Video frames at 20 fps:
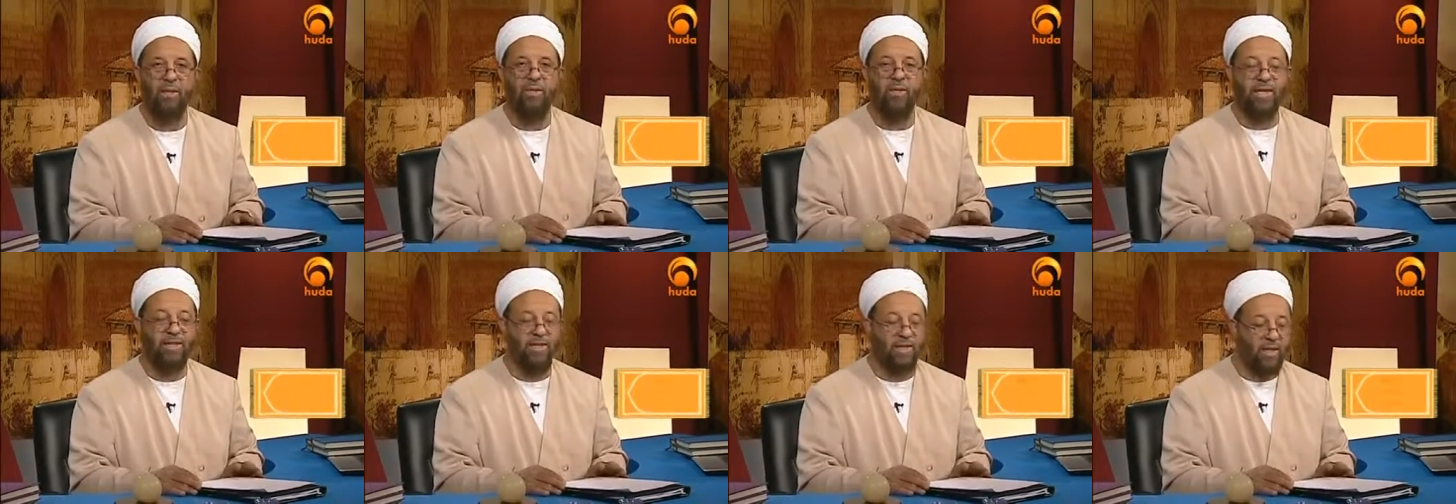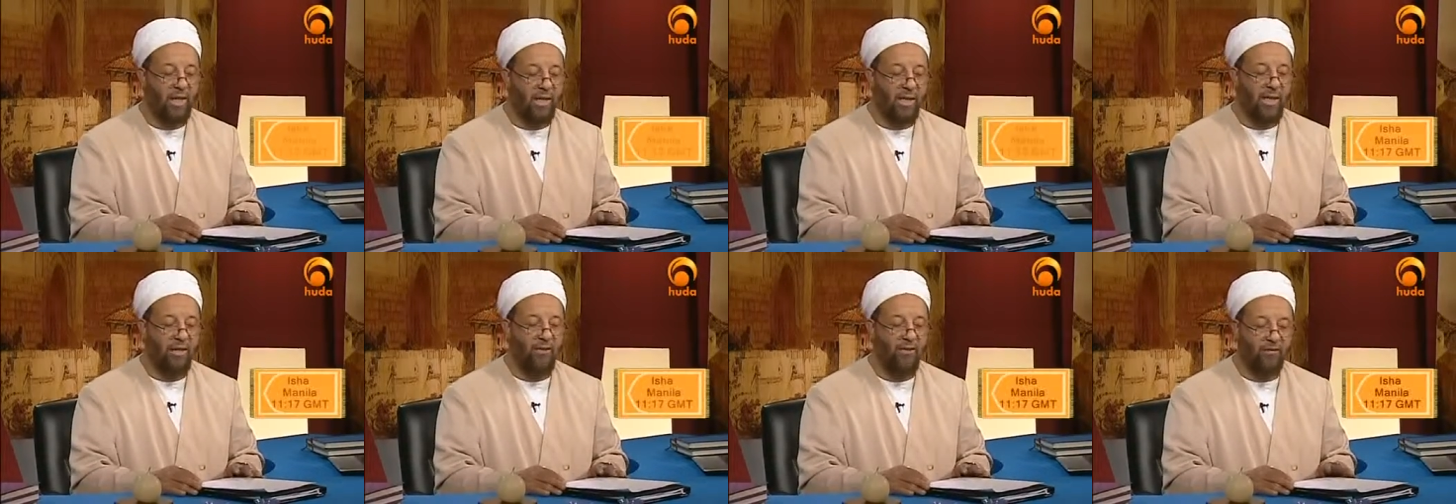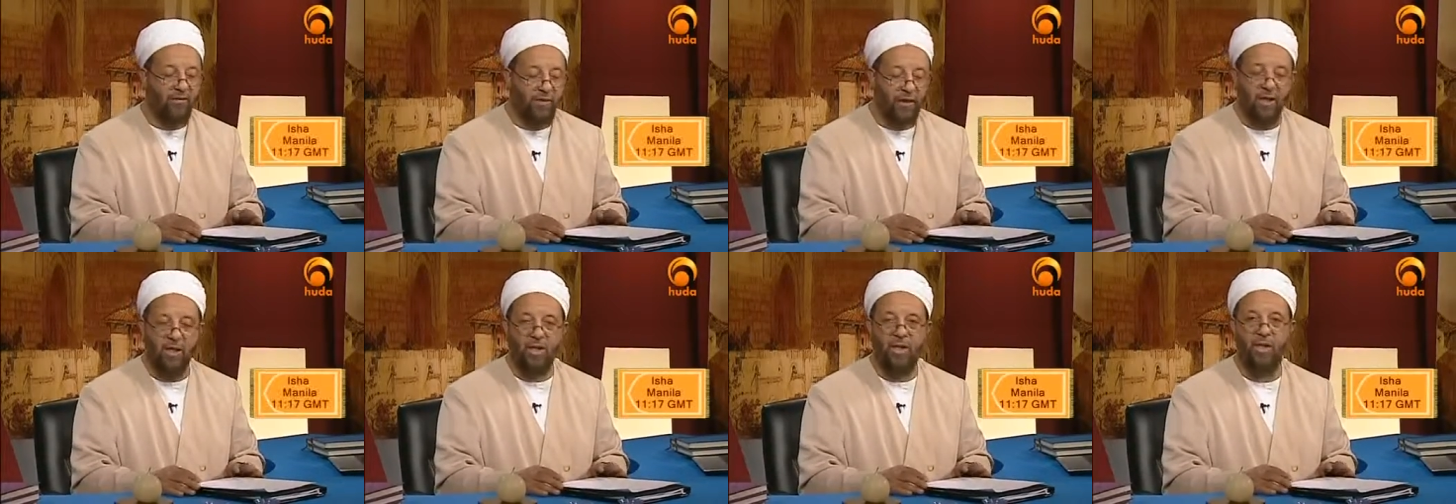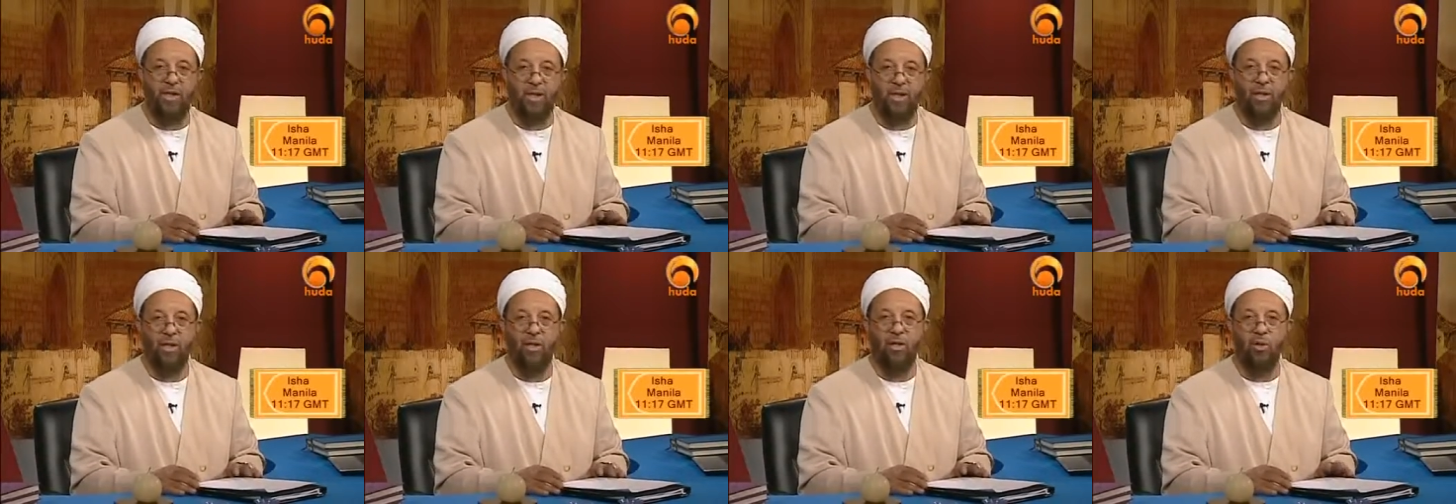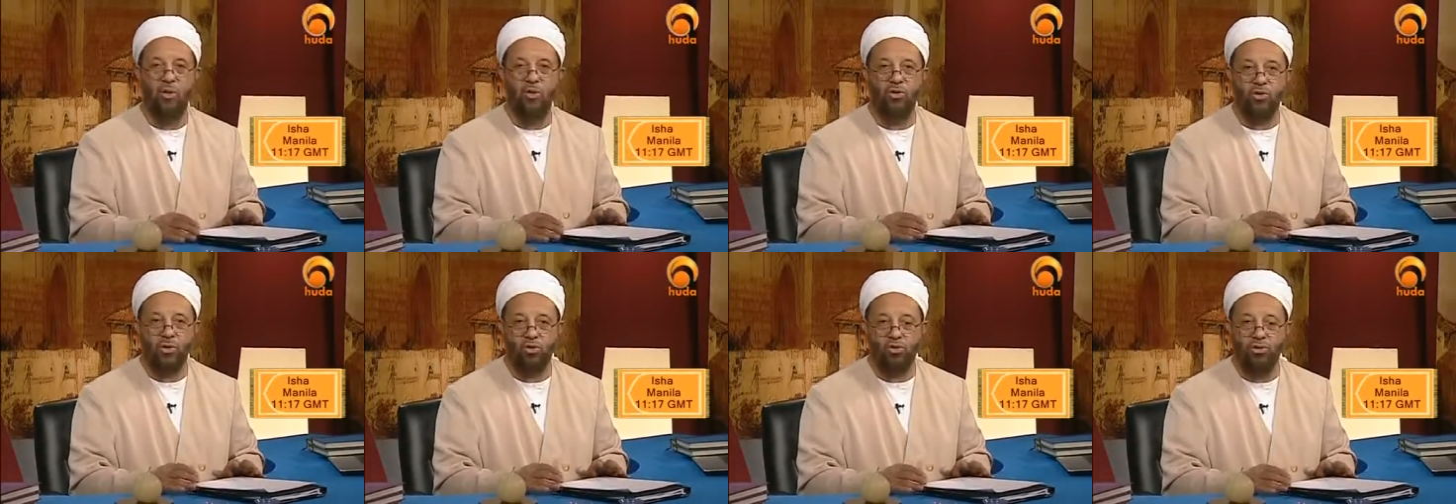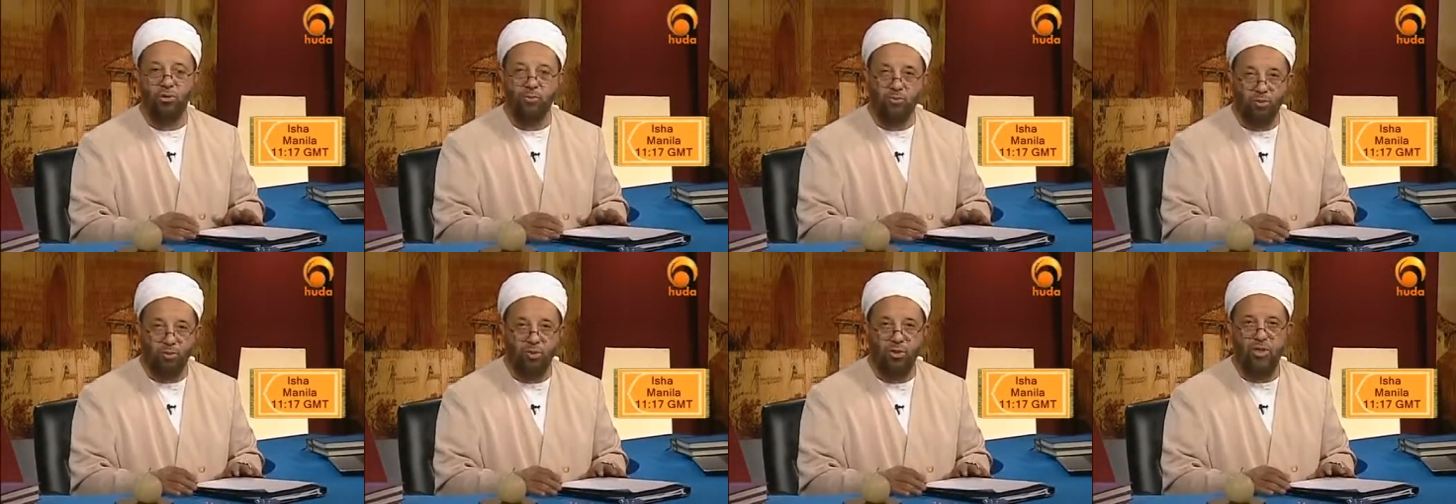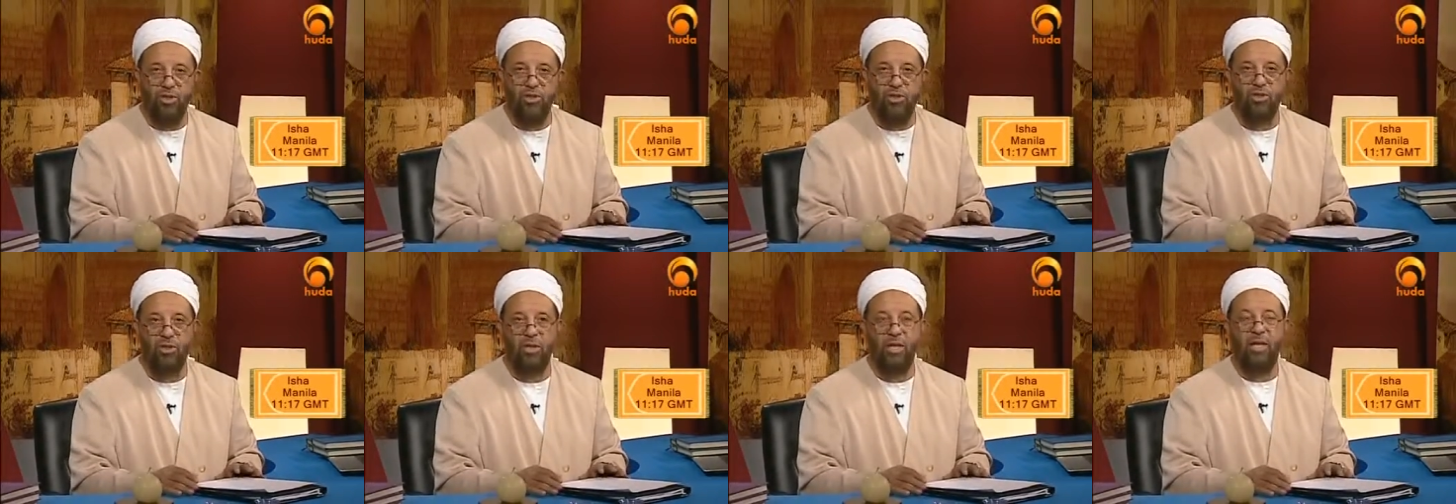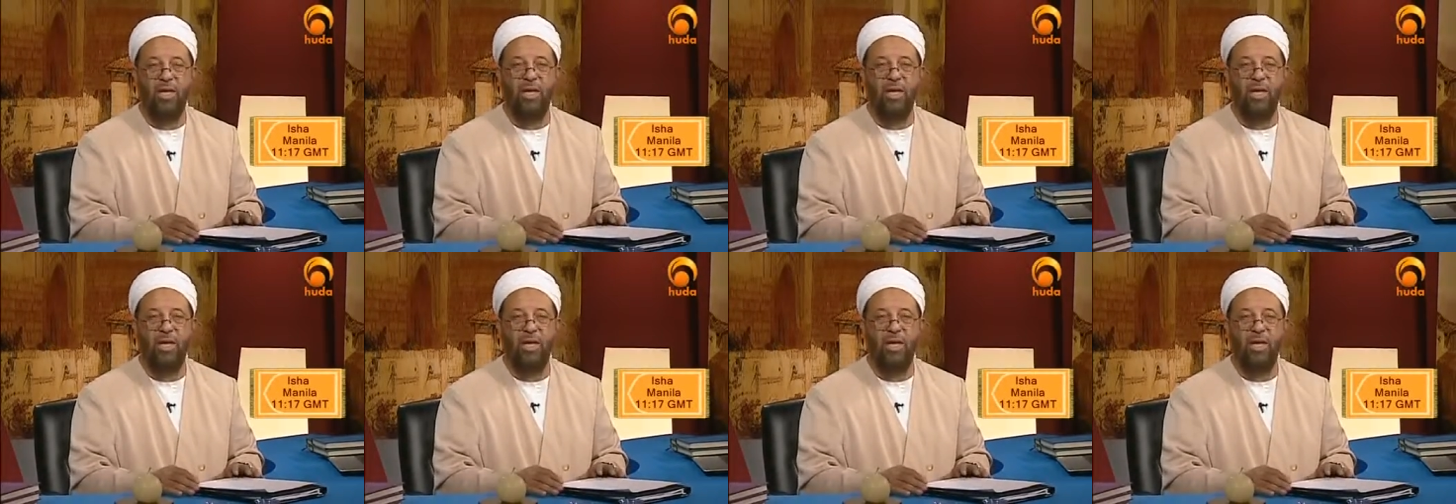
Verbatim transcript: They studied fiqh or jurisprudence,